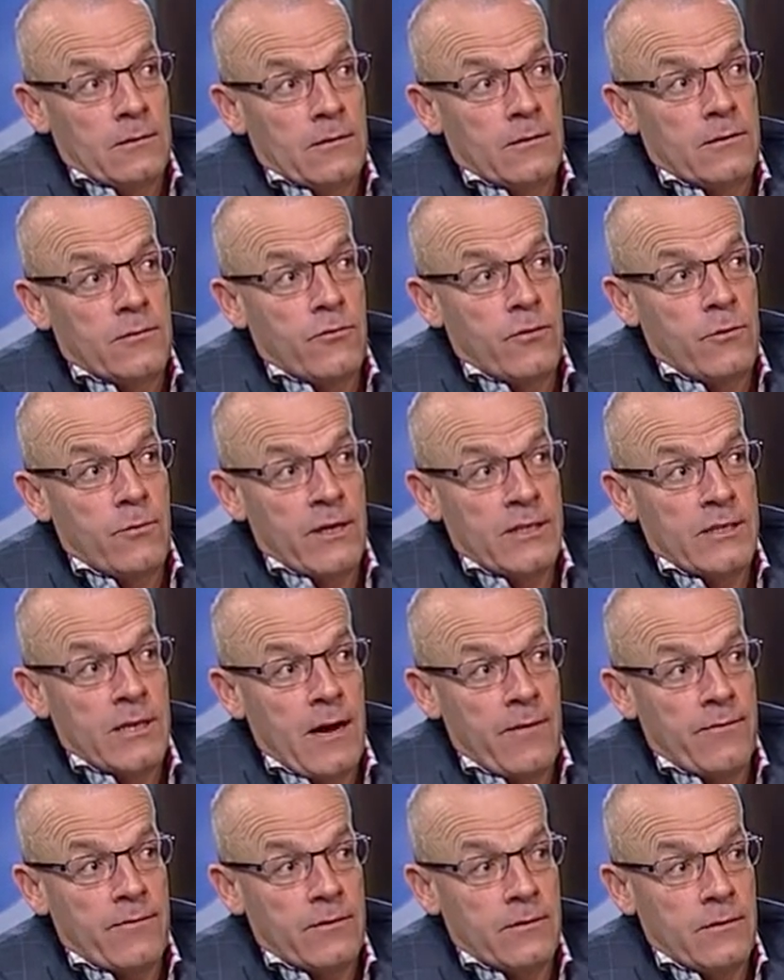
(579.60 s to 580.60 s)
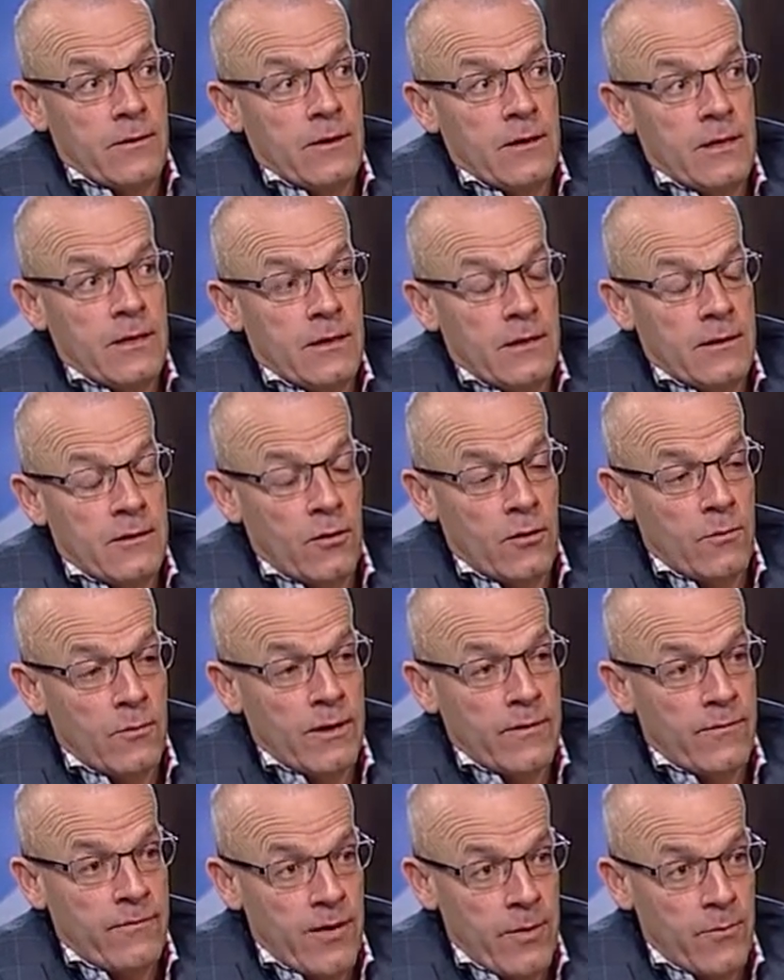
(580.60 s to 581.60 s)
3 weeks after, in the 3rd
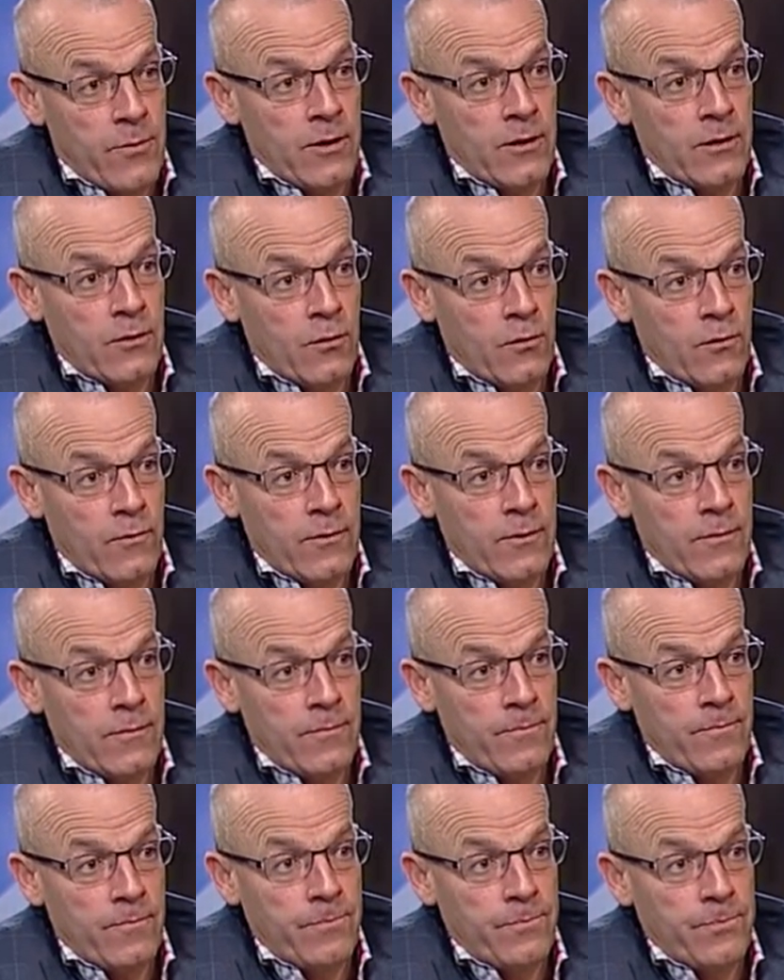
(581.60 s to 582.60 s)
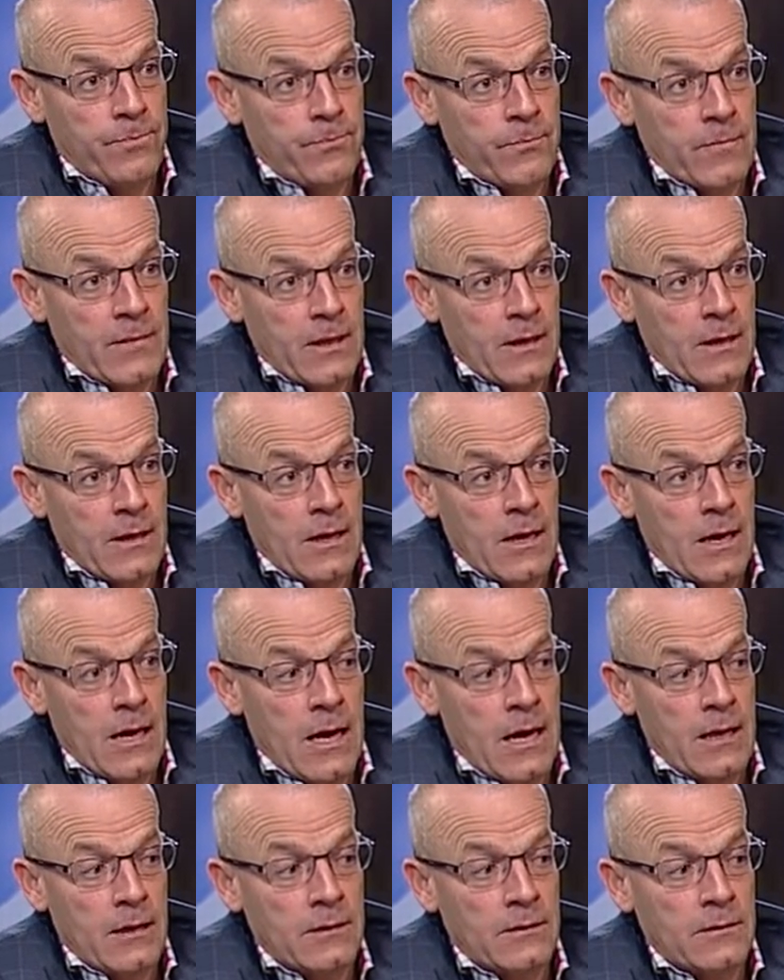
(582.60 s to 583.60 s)
week of February, I'll go over
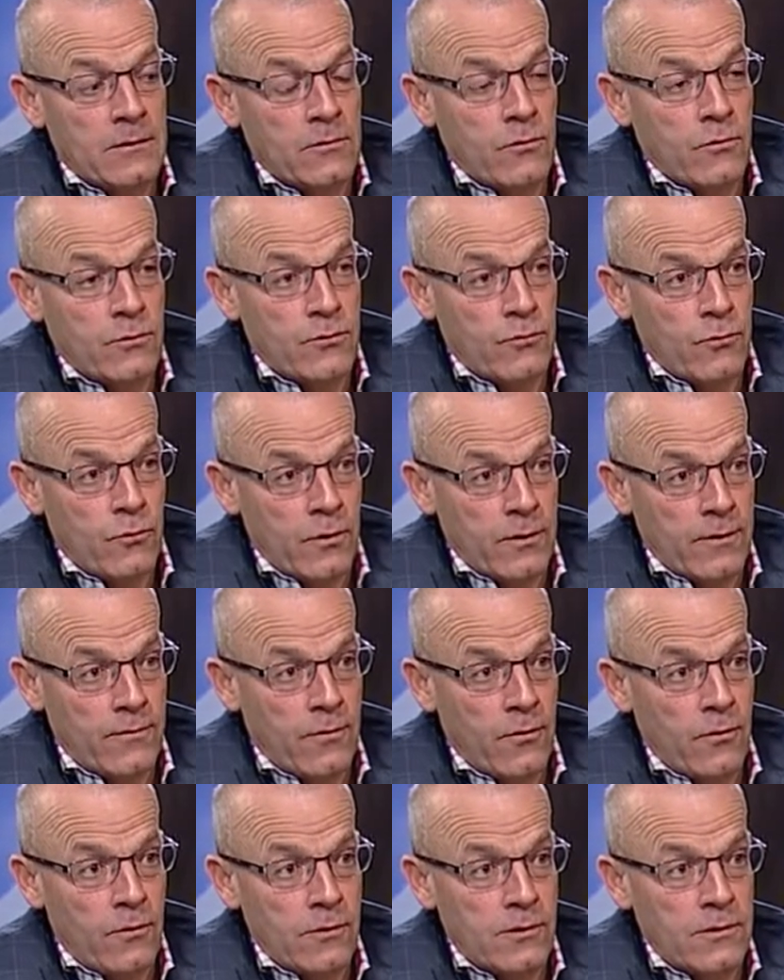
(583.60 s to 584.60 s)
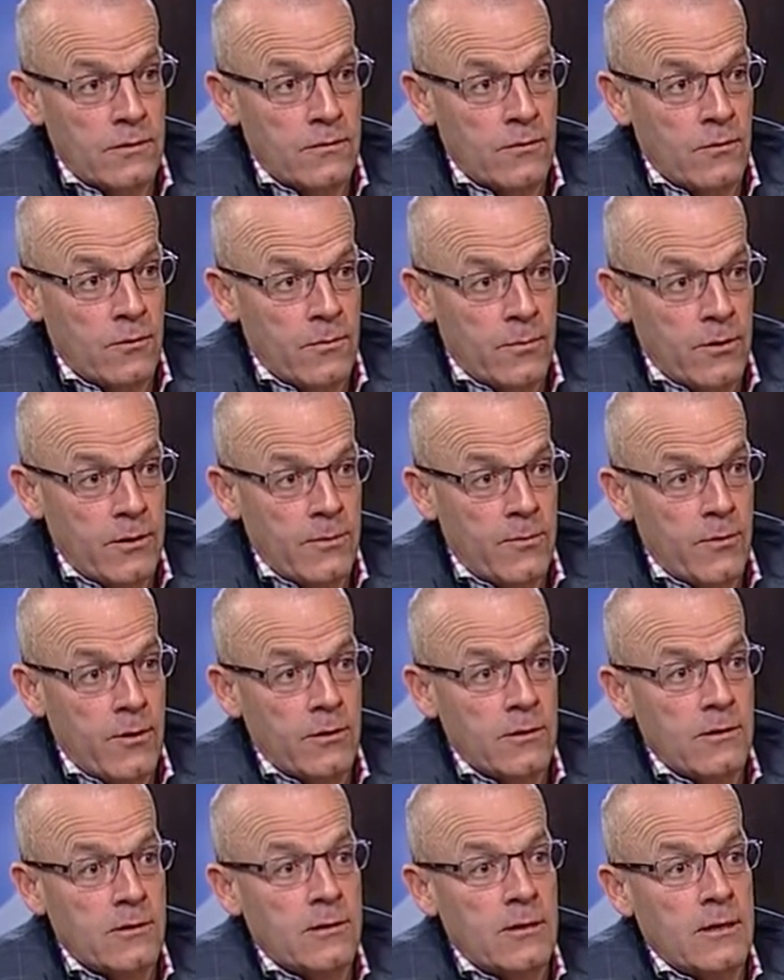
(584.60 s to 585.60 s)
and go through all the foals owned by the
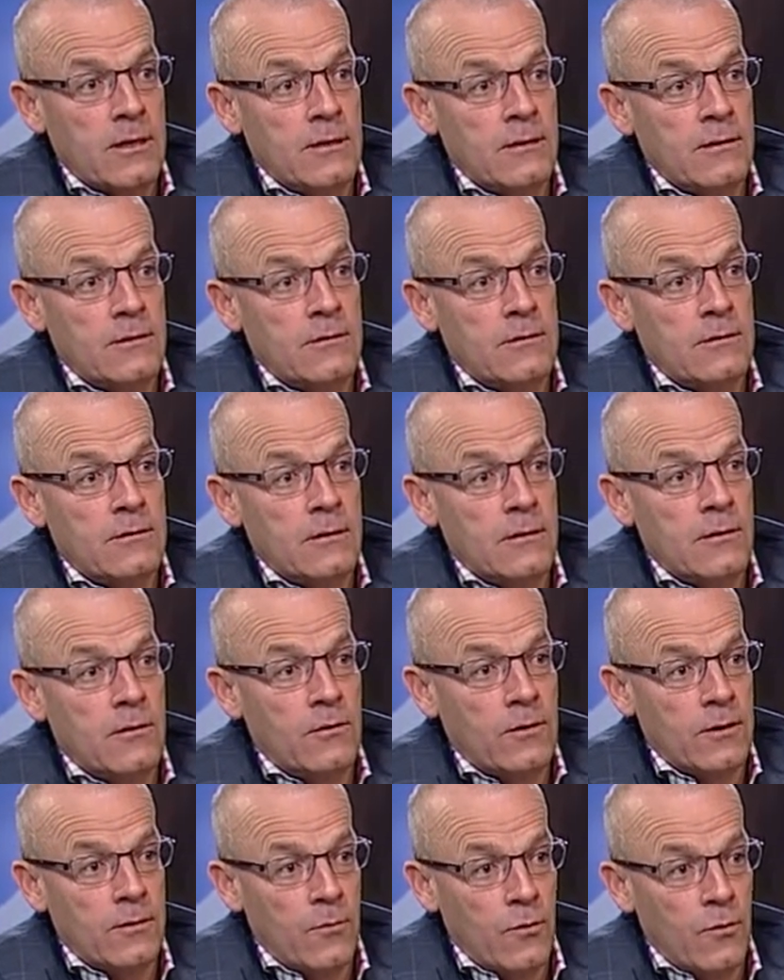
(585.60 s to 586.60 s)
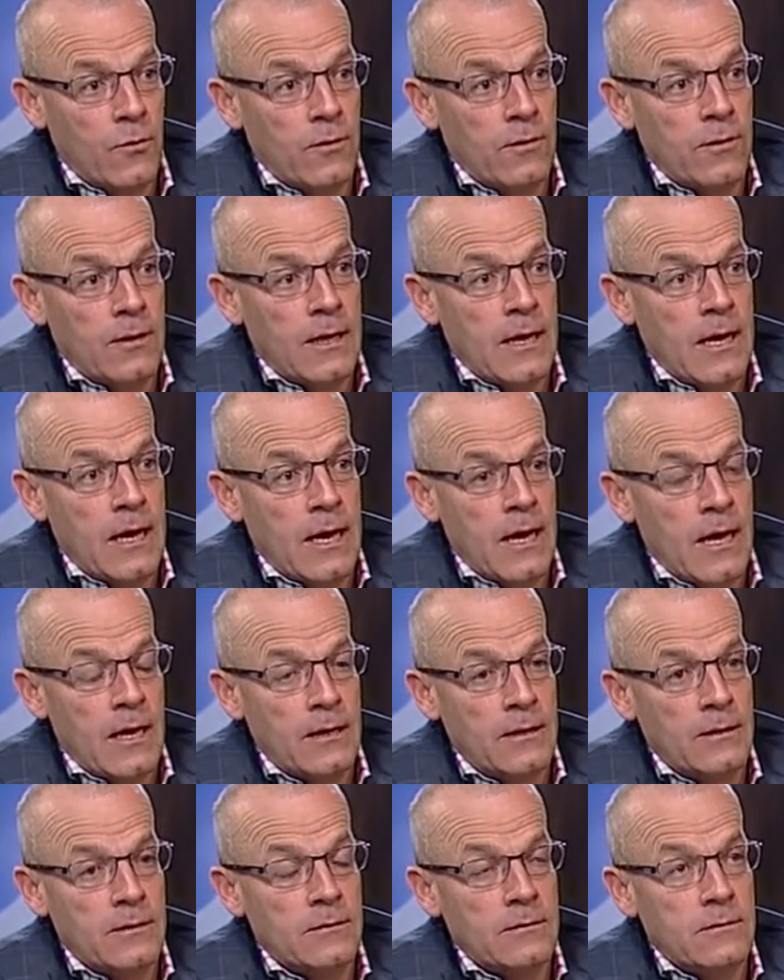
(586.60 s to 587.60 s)
boss and look at them all,
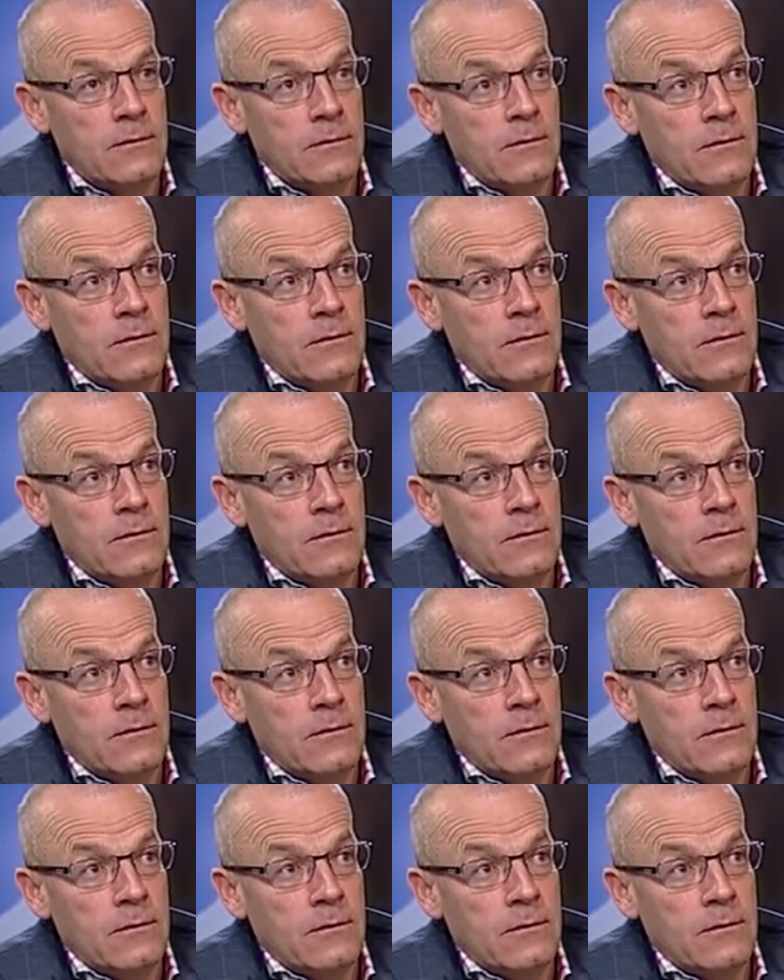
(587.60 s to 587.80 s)
and